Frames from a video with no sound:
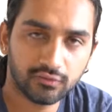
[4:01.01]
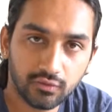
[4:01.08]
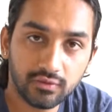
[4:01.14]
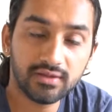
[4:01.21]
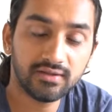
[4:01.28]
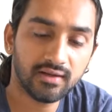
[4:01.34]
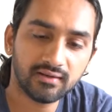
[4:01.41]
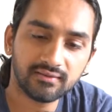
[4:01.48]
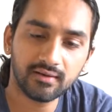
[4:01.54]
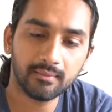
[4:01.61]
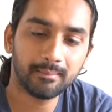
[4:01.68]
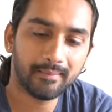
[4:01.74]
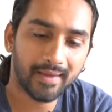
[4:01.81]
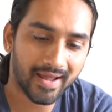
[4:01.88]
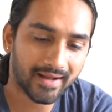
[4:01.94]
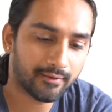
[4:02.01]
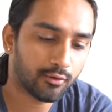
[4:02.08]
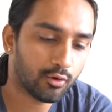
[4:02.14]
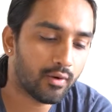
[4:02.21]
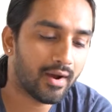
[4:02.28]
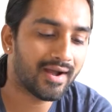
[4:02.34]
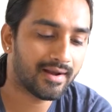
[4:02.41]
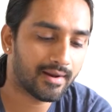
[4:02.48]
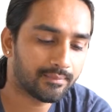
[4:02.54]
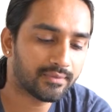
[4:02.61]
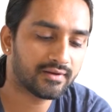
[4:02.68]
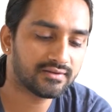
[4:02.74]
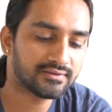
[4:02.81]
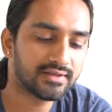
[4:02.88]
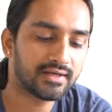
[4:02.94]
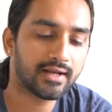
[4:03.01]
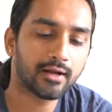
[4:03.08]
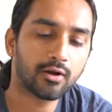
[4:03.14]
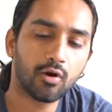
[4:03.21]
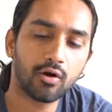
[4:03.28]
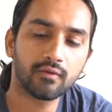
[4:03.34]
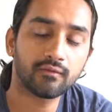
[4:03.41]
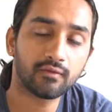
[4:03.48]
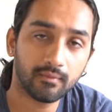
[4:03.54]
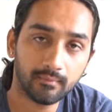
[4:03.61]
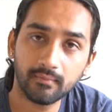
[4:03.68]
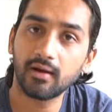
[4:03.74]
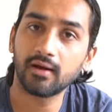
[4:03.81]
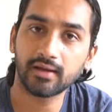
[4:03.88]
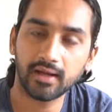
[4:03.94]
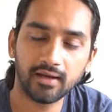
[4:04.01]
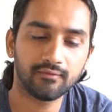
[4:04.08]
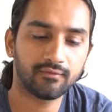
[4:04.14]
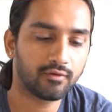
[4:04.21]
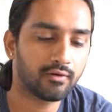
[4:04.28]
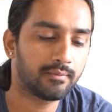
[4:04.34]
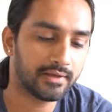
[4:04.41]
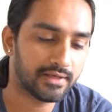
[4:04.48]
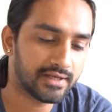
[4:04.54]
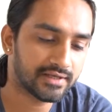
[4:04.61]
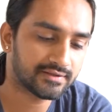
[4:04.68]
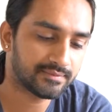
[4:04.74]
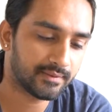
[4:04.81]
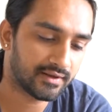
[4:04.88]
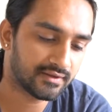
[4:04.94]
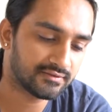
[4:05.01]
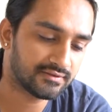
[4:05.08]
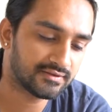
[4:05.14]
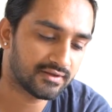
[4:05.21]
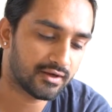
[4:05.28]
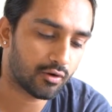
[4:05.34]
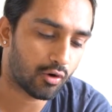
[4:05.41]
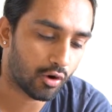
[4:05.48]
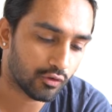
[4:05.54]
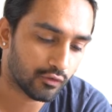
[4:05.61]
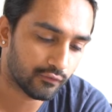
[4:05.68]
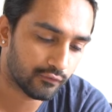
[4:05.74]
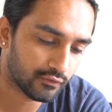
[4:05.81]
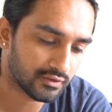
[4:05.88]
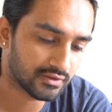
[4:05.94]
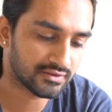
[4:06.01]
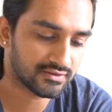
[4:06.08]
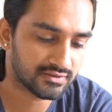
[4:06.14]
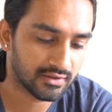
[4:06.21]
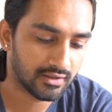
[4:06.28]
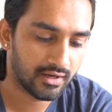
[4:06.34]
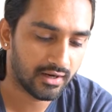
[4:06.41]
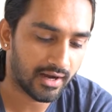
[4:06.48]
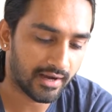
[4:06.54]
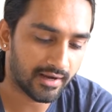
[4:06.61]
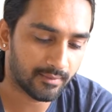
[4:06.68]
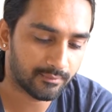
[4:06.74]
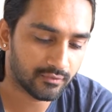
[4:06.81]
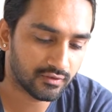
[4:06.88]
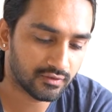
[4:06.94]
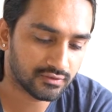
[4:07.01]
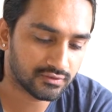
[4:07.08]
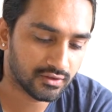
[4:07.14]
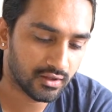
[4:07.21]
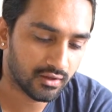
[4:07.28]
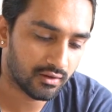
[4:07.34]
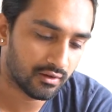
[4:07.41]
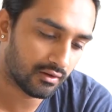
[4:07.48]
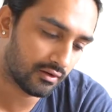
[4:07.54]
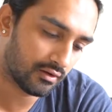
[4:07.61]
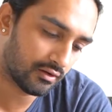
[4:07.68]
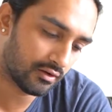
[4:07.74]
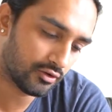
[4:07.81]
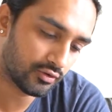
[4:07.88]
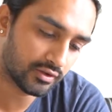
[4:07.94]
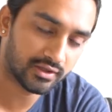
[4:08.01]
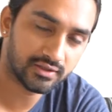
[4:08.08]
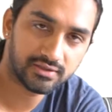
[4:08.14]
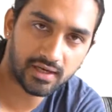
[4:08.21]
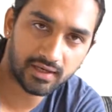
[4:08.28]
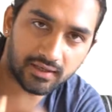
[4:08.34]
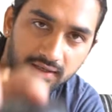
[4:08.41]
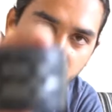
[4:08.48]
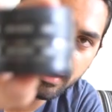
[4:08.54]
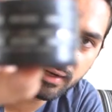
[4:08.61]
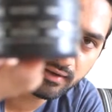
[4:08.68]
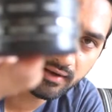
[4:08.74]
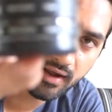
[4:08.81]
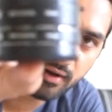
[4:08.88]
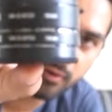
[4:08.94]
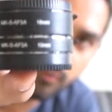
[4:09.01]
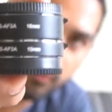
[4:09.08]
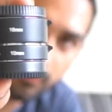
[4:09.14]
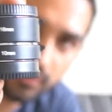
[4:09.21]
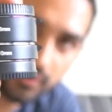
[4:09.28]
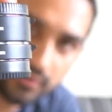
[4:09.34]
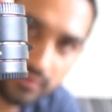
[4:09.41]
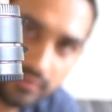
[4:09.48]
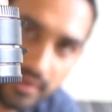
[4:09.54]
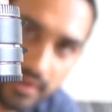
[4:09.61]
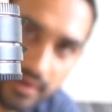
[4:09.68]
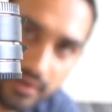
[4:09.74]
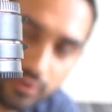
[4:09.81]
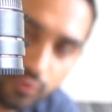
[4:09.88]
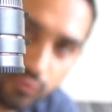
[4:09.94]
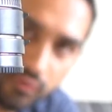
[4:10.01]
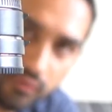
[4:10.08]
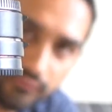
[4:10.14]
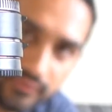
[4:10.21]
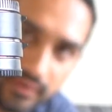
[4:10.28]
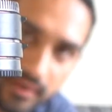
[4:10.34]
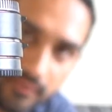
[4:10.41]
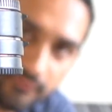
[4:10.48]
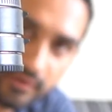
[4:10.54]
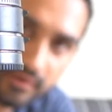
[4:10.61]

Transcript: So these are some macro adapters that I got from AliExpress. These are autofocus adapters. You can check it out. There are two of them.